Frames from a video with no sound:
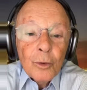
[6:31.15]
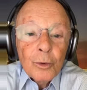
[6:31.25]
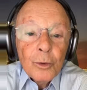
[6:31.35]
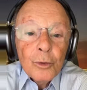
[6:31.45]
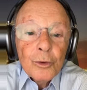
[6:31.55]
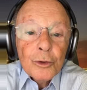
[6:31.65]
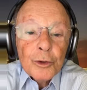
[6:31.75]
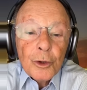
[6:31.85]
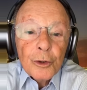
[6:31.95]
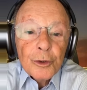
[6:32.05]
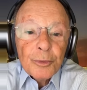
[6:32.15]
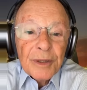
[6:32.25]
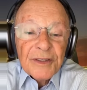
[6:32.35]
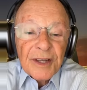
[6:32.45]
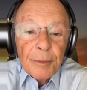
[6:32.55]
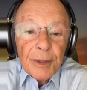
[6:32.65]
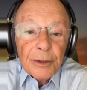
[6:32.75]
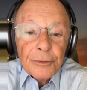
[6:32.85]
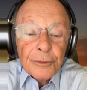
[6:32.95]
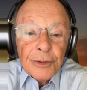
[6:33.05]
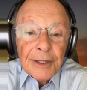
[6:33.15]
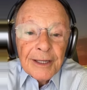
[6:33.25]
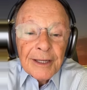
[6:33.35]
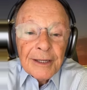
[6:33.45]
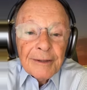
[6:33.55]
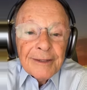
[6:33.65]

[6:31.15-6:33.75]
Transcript: Then He guides our thoughts